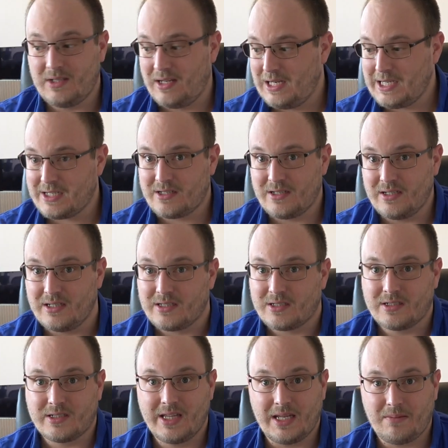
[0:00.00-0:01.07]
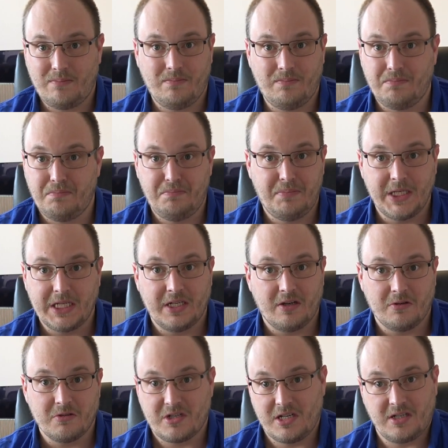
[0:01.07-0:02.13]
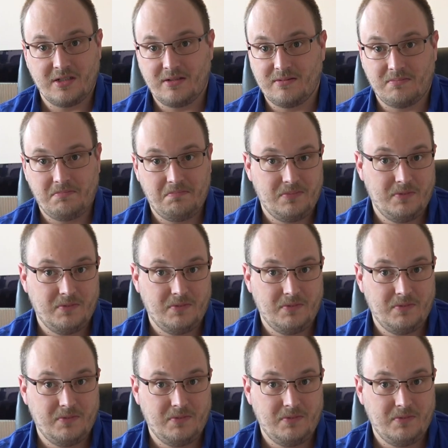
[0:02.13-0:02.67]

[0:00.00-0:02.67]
Alexa is that B&O's in